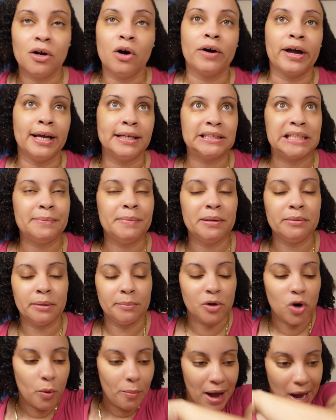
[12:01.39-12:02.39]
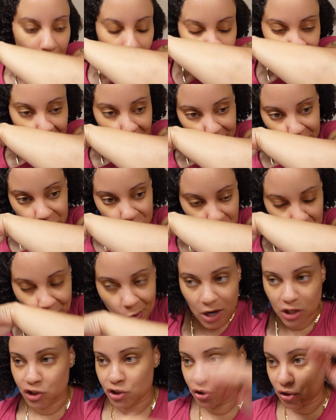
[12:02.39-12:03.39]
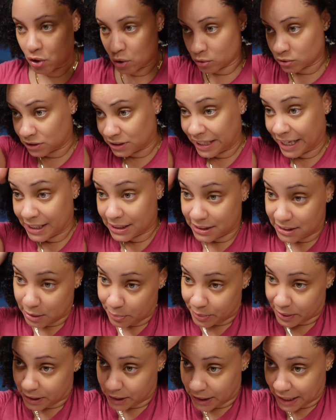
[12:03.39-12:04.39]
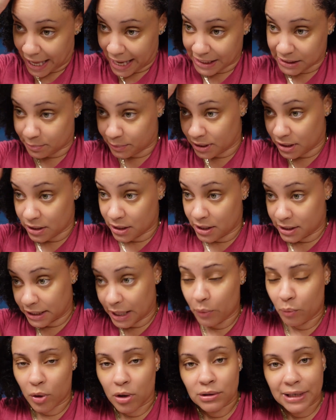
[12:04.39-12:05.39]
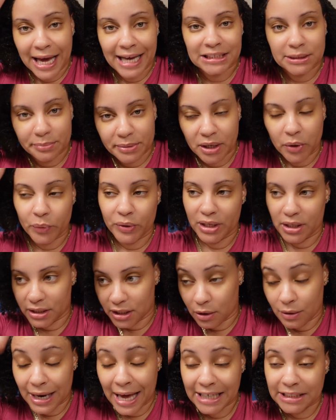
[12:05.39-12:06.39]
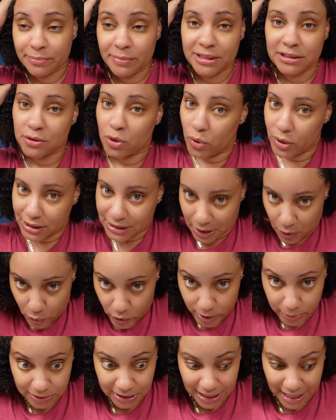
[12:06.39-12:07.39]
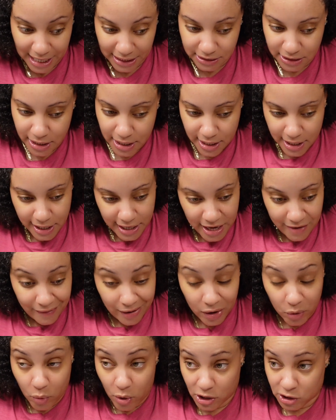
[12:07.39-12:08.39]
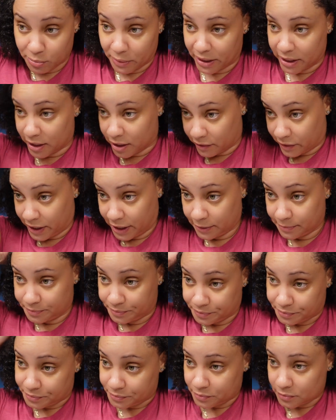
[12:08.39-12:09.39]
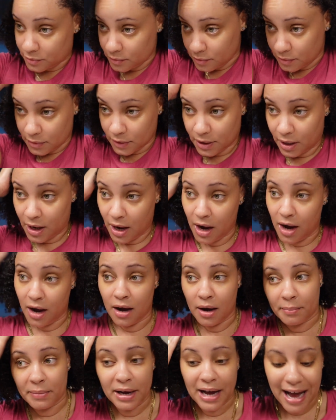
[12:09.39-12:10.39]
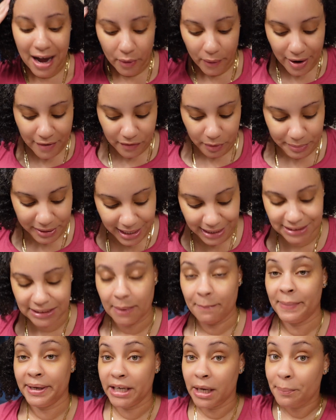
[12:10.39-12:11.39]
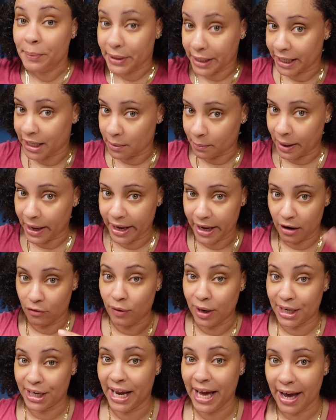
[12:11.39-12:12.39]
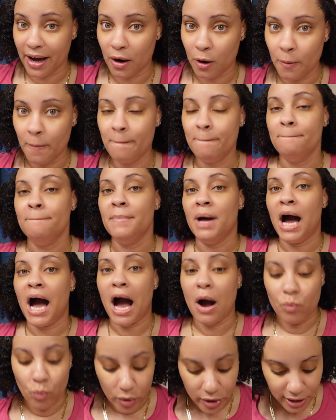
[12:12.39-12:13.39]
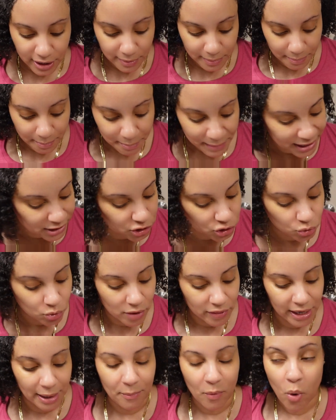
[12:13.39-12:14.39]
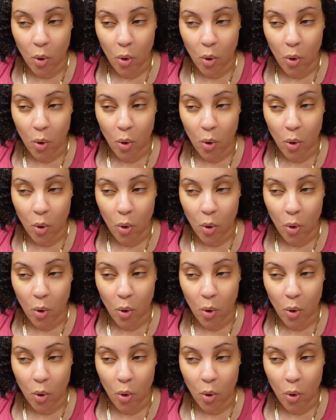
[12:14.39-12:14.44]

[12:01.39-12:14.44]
okay, so let me go back. When I do wash and goes, they typically last me, they will last me a week. They'll last me as long as I want them to last if I don't wash my hair, right? However, because I'm manipulating my hair right now, I want to make sure that I'm